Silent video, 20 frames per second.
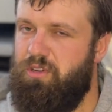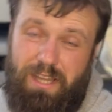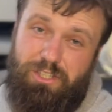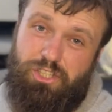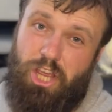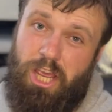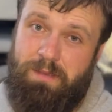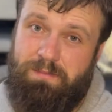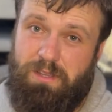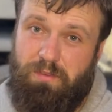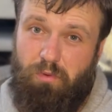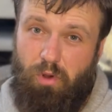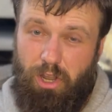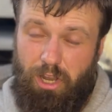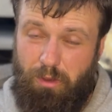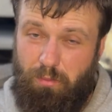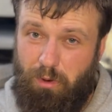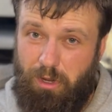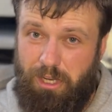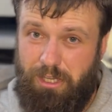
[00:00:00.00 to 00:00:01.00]
In terms of what I
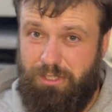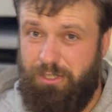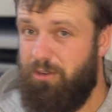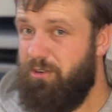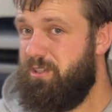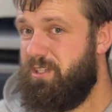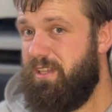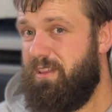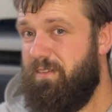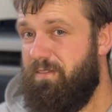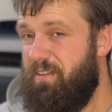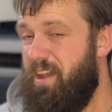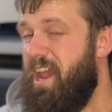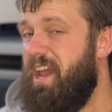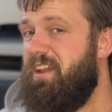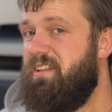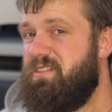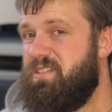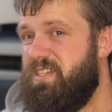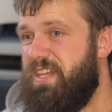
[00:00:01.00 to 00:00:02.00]
want to do to the van
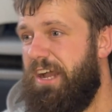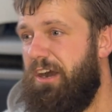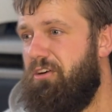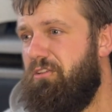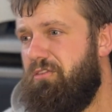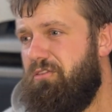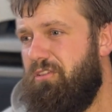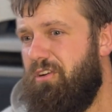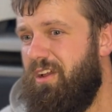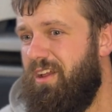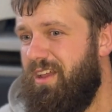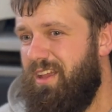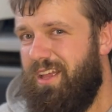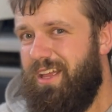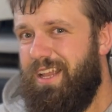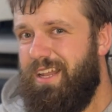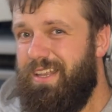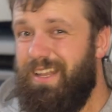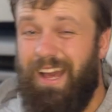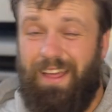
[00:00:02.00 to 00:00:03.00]
itself,
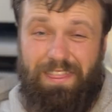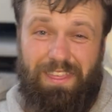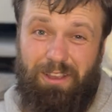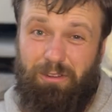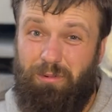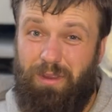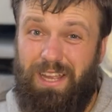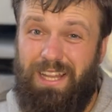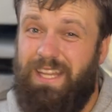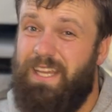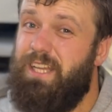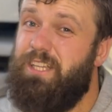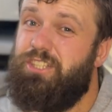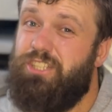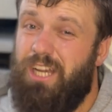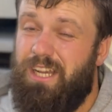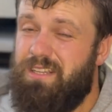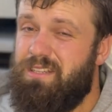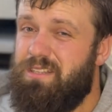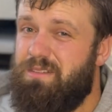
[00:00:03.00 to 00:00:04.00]
nothing really,
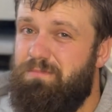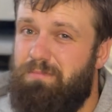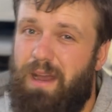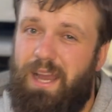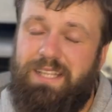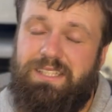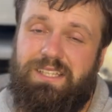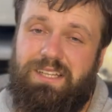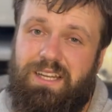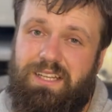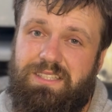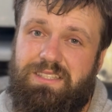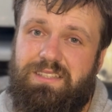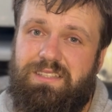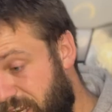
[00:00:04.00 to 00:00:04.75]
just maintenance.